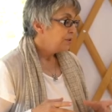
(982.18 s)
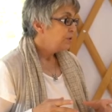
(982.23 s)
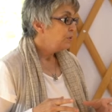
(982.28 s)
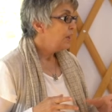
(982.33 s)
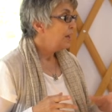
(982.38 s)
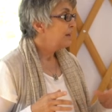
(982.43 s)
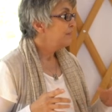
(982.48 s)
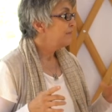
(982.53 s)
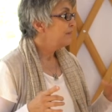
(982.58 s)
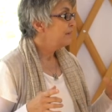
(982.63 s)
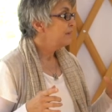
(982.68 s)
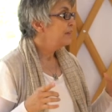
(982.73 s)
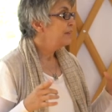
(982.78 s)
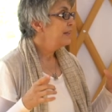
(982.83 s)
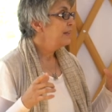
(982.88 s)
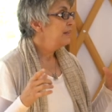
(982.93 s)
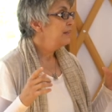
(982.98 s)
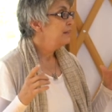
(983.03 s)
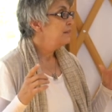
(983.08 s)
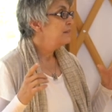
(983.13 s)
you have
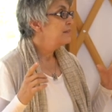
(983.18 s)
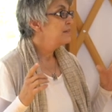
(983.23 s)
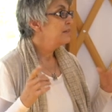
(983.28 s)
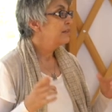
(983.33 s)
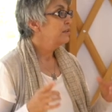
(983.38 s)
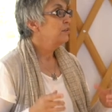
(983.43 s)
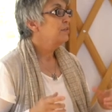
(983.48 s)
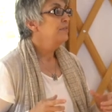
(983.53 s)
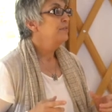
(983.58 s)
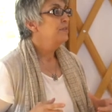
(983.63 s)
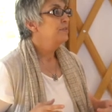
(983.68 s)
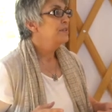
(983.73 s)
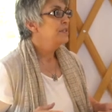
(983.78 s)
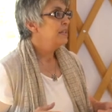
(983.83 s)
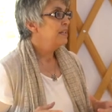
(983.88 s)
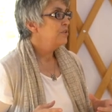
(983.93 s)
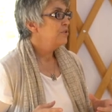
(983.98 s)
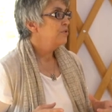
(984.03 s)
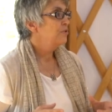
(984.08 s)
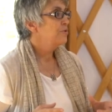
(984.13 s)
very skillful
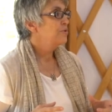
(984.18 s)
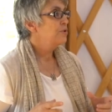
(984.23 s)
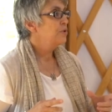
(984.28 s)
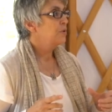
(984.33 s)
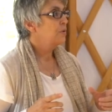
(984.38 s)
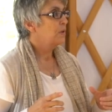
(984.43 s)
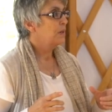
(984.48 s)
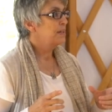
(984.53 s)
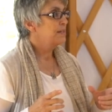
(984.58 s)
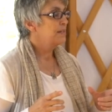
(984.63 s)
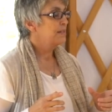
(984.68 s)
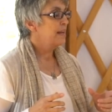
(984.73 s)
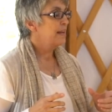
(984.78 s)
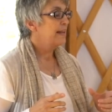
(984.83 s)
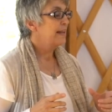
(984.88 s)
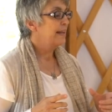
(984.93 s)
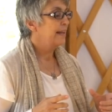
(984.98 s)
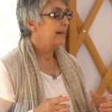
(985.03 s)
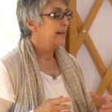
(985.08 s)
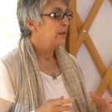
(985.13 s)
teachers who are
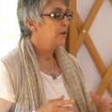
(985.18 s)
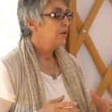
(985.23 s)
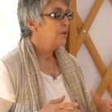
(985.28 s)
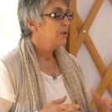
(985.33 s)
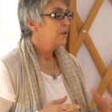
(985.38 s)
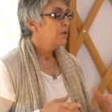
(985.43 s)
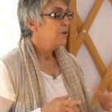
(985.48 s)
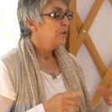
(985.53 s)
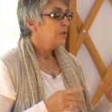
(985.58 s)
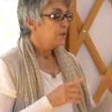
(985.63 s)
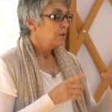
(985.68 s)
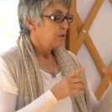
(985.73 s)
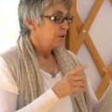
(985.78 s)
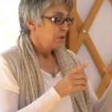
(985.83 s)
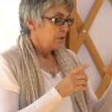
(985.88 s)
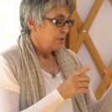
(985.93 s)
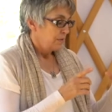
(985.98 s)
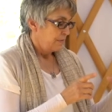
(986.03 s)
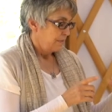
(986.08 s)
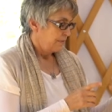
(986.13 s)
saying,
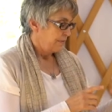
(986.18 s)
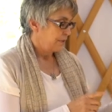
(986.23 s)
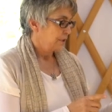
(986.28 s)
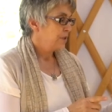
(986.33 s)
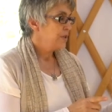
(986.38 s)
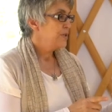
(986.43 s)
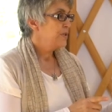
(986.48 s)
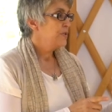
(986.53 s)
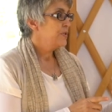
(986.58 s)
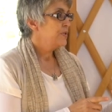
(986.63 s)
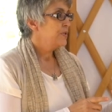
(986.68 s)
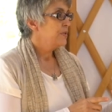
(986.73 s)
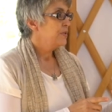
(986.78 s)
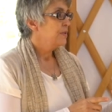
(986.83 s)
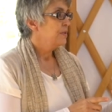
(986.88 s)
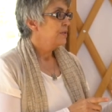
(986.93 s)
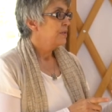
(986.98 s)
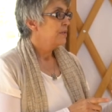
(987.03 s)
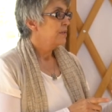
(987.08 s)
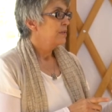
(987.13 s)
first,
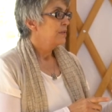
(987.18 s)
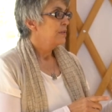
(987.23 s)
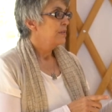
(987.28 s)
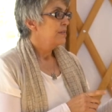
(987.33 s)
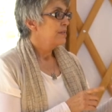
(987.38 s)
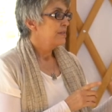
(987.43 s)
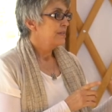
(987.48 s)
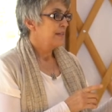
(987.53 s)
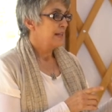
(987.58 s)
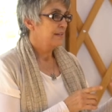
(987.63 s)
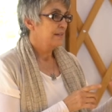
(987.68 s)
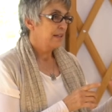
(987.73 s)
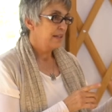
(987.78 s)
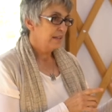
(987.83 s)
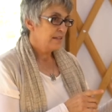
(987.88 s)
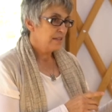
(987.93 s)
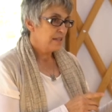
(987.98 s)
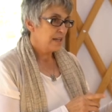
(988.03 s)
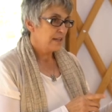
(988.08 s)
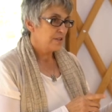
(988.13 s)
set the
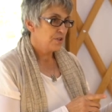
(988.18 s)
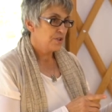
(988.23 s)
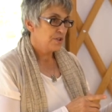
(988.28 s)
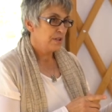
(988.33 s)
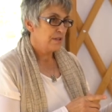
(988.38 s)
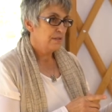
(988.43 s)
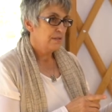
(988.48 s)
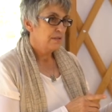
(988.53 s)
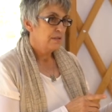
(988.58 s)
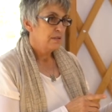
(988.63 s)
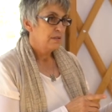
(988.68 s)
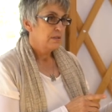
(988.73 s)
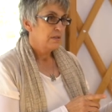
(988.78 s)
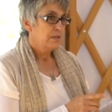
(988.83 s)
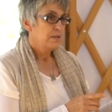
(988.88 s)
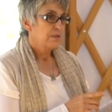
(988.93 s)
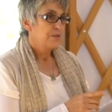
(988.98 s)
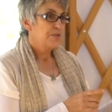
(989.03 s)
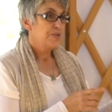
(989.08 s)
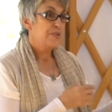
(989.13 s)
intention
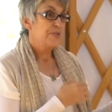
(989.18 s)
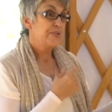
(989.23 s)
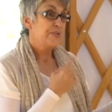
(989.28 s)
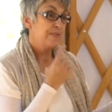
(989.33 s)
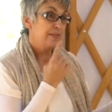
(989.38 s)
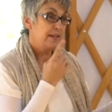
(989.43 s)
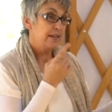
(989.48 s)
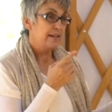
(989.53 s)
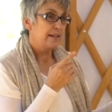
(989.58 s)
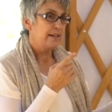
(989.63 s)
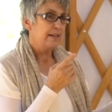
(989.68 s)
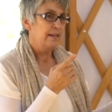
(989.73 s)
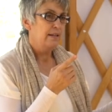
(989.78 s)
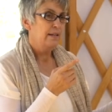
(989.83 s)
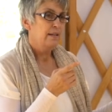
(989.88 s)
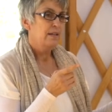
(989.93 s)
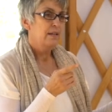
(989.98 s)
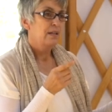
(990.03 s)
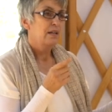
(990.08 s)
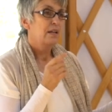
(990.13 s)
to see
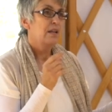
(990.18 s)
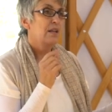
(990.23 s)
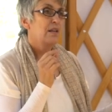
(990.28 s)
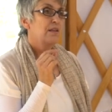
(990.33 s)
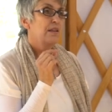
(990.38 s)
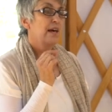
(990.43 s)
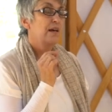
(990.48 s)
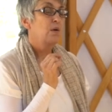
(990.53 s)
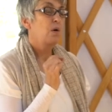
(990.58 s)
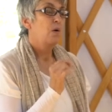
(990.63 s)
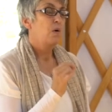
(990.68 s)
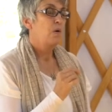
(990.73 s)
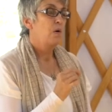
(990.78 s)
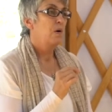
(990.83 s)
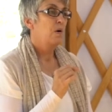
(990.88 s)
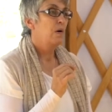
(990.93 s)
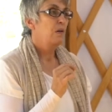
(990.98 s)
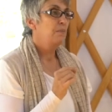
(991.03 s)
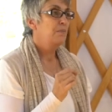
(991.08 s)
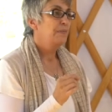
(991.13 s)
that
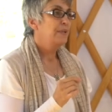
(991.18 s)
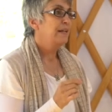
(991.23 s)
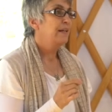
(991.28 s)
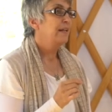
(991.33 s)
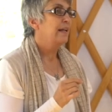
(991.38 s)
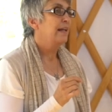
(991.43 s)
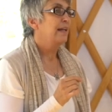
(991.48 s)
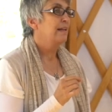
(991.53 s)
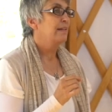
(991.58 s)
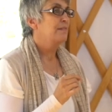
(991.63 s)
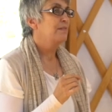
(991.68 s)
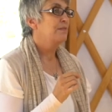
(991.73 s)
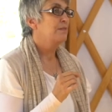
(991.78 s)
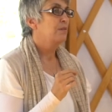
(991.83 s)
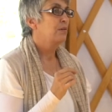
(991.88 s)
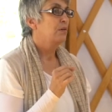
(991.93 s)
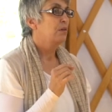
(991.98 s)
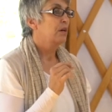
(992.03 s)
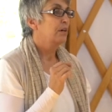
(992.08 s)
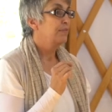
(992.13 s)
all beings
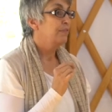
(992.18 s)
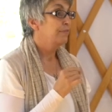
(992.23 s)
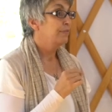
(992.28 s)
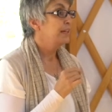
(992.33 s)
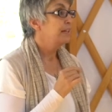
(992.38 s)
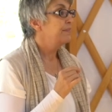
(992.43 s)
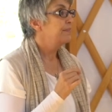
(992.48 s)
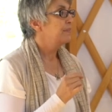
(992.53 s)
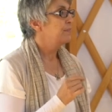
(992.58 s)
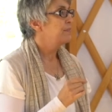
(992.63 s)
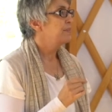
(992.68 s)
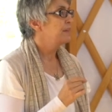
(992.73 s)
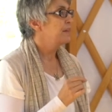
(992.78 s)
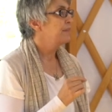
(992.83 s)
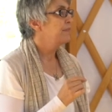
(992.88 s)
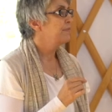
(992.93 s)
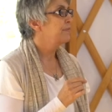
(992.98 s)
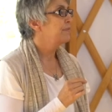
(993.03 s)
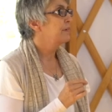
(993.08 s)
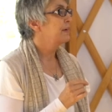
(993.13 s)
are freed from
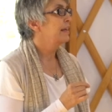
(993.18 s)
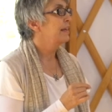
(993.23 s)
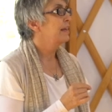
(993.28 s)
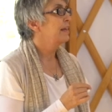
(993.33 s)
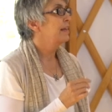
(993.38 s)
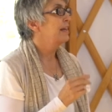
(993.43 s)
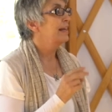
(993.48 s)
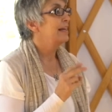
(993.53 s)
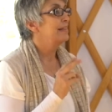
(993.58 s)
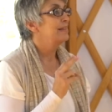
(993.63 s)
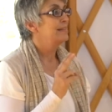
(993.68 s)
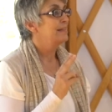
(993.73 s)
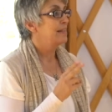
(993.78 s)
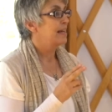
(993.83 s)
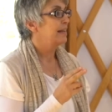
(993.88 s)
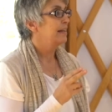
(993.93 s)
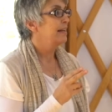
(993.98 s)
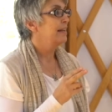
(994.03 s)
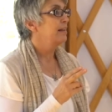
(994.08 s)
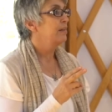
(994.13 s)
suffering, and
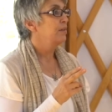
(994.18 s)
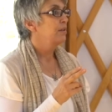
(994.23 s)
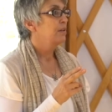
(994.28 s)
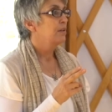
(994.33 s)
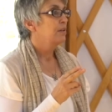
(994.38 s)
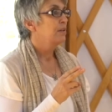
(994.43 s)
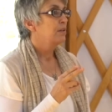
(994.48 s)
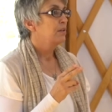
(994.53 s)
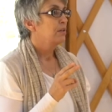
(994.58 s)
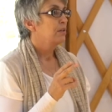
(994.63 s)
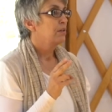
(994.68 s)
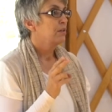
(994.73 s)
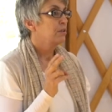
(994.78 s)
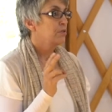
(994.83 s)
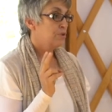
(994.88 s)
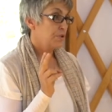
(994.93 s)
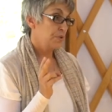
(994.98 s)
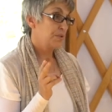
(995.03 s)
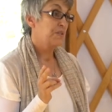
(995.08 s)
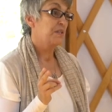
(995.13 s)
second,
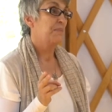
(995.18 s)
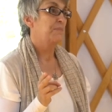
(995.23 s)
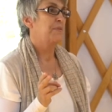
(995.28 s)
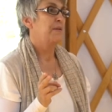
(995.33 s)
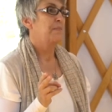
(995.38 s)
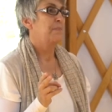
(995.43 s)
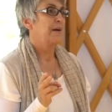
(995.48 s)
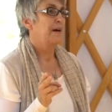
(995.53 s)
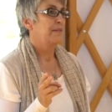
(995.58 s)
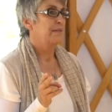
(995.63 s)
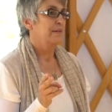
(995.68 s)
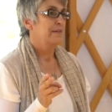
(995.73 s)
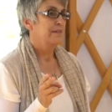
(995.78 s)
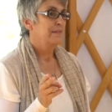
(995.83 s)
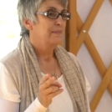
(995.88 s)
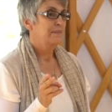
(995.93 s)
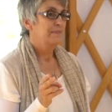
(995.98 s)
do something about it.